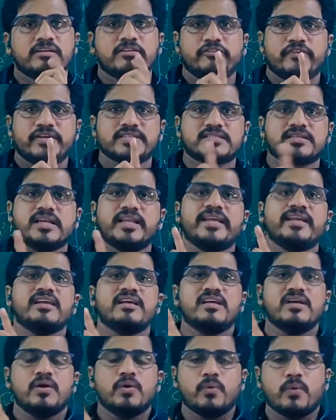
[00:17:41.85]

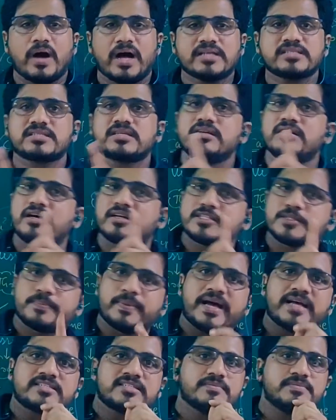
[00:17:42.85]
Firstly, vascular
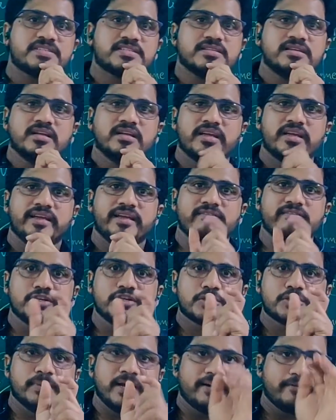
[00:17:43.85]
spasms, in
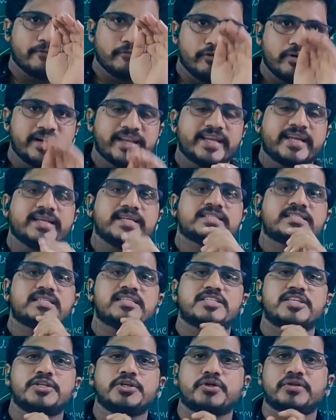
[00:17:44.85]
which blood flow
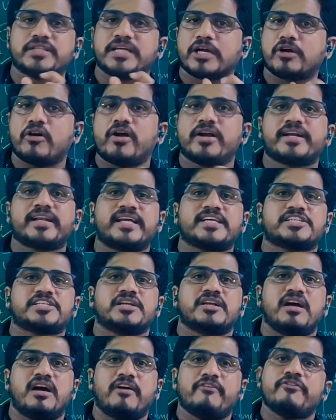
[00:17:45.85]
decreases due to the
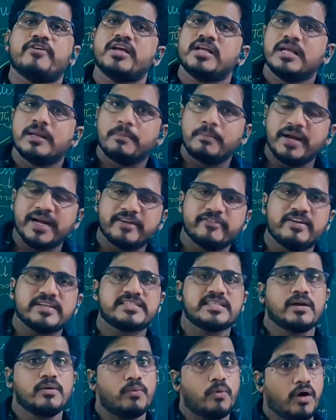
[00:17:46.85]
contraction of blood
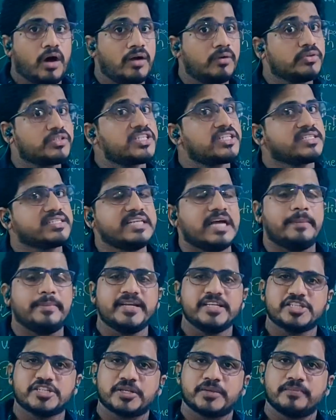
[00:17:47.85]
vessel wall which is
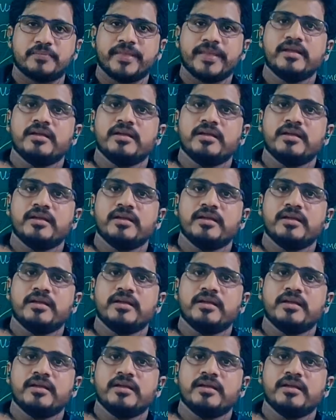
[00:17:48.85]
damaged.